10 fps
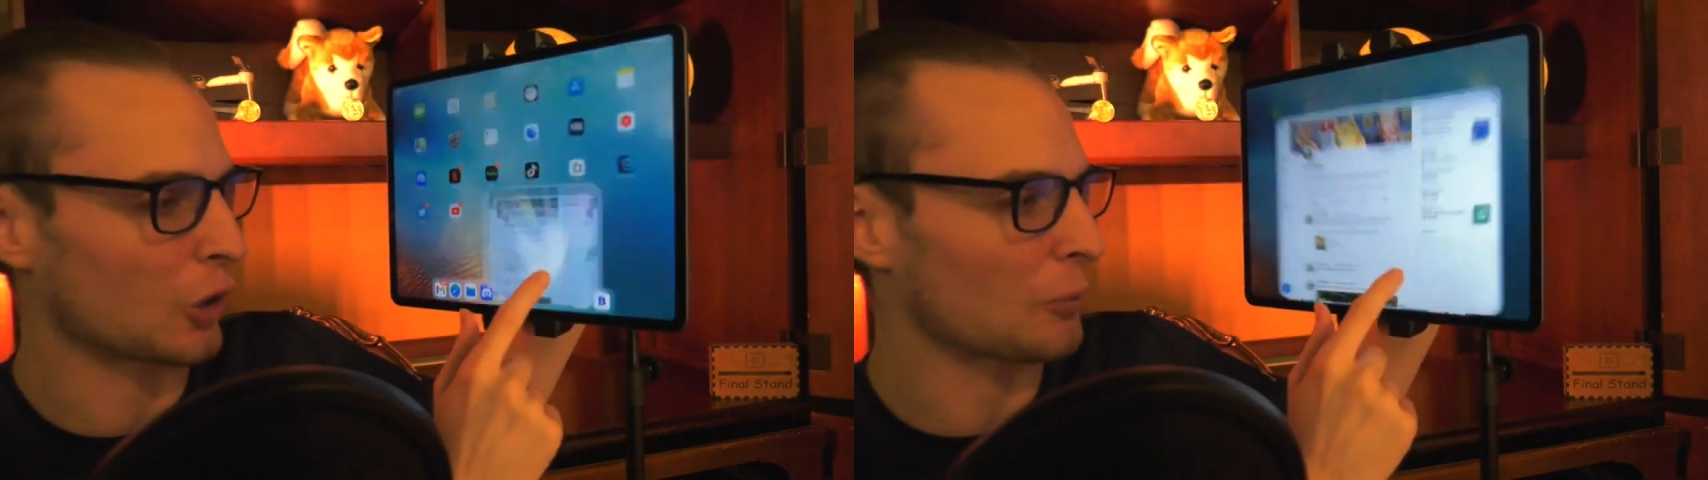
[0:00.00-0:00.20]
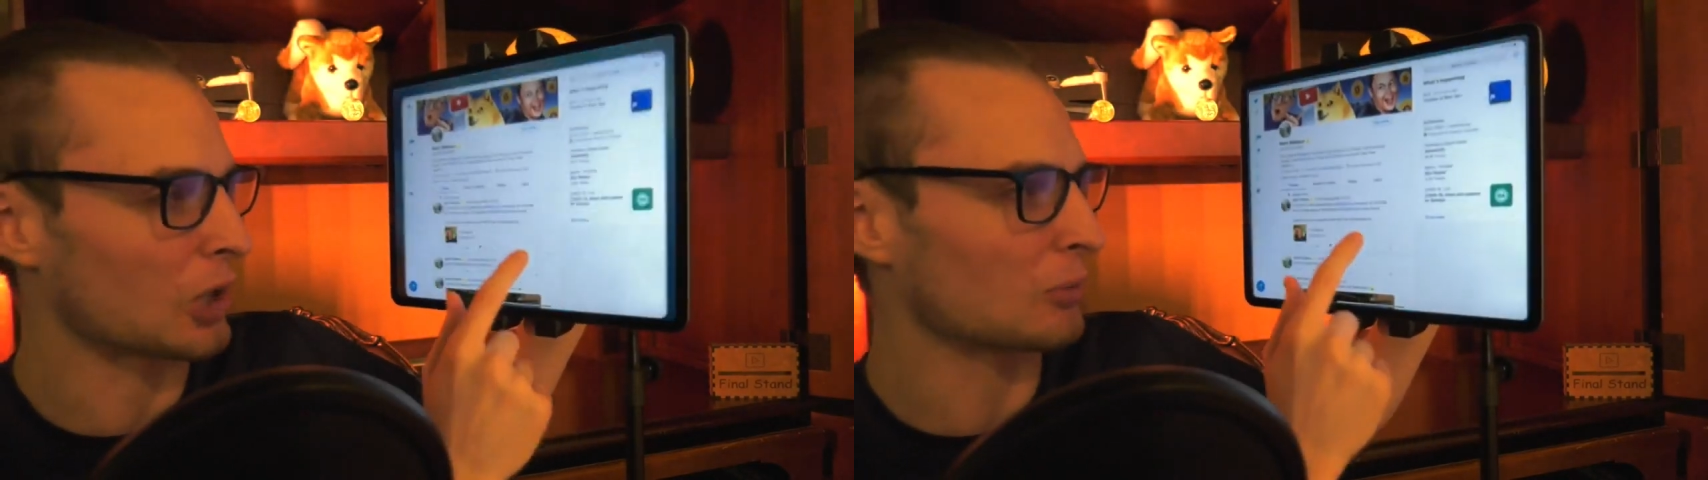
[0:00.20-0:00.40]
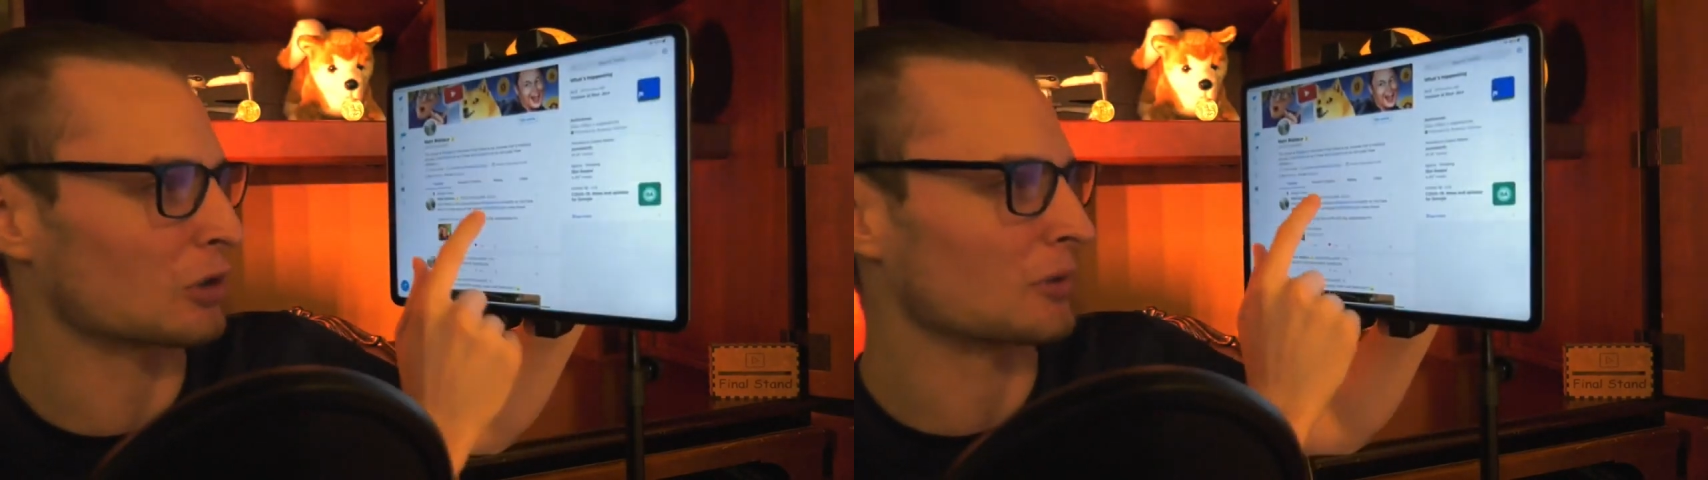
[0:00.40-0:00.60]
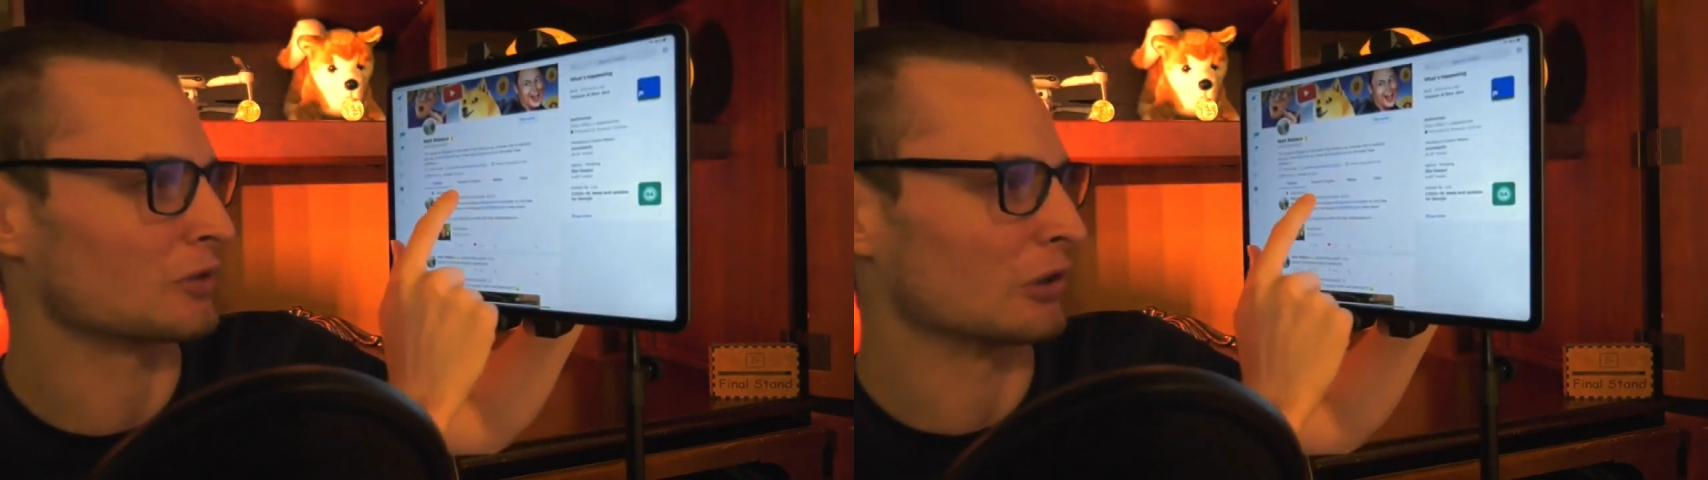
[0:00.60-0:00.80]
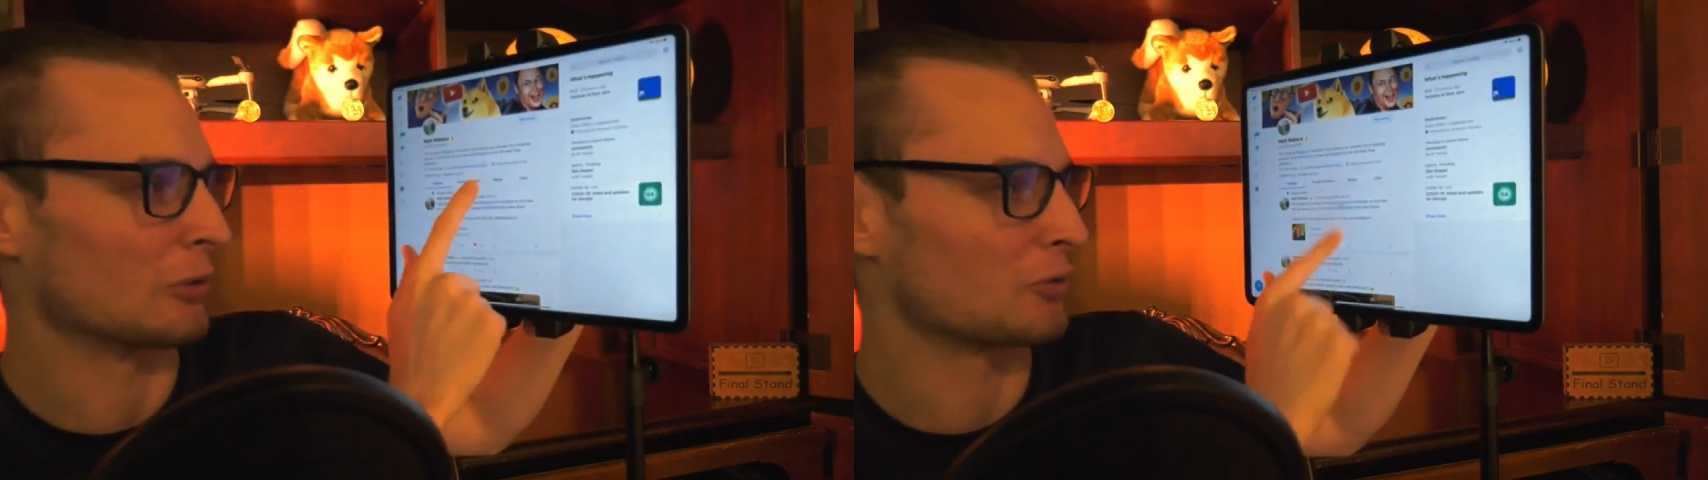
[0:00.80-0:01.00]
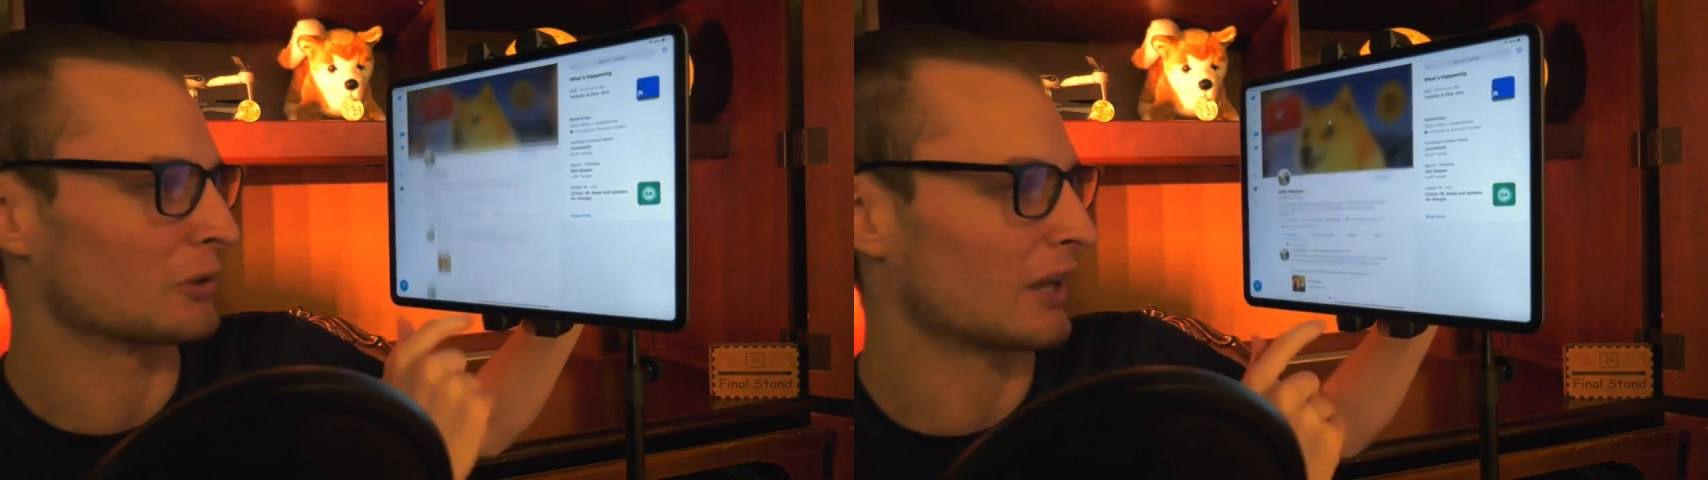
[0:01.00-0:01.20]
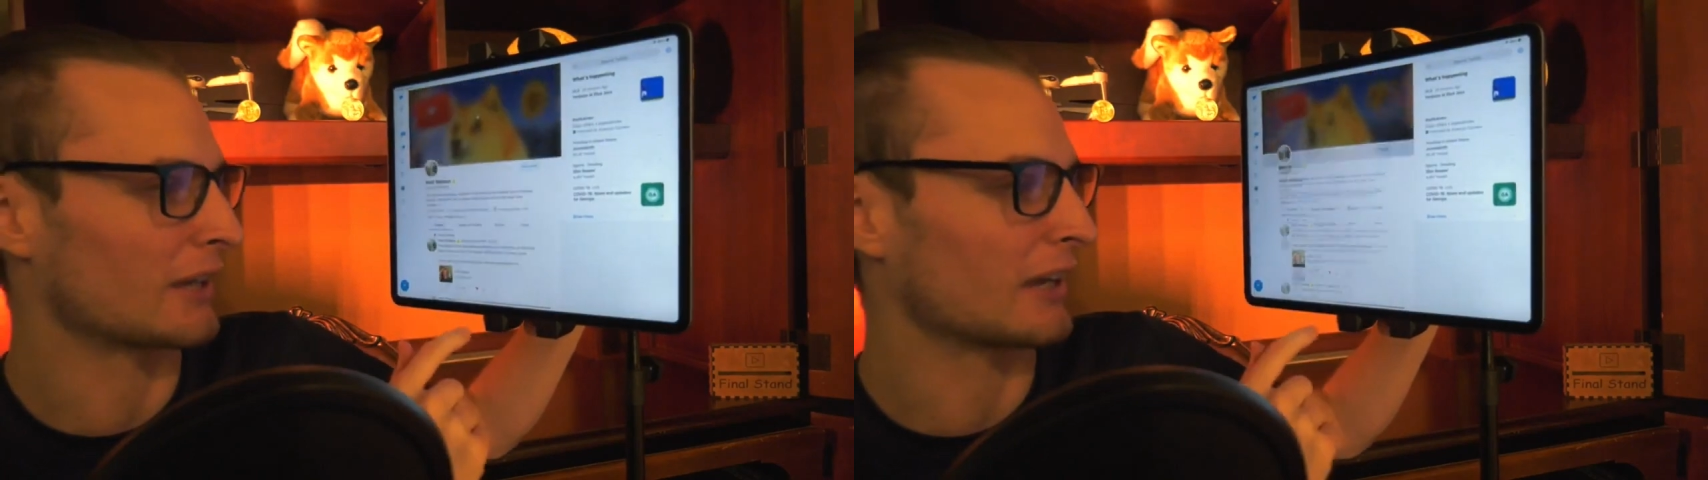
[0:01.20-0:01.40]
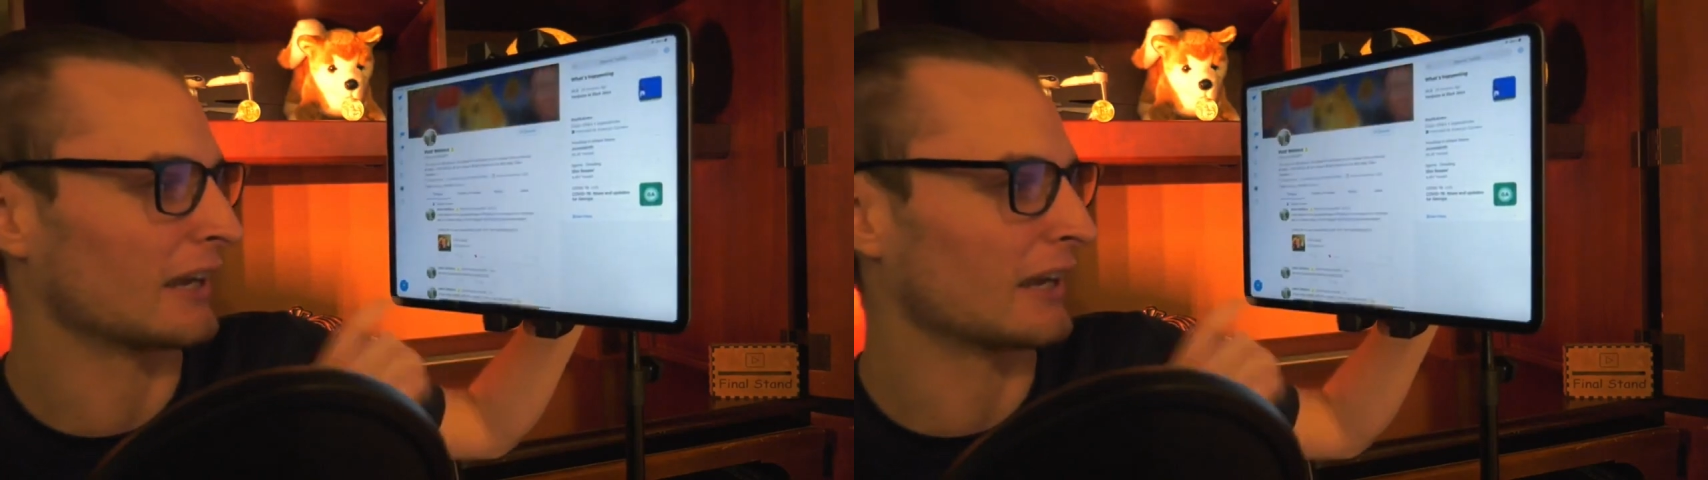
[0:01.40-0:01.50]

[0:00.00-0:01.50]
open up a little bit to it, which we like.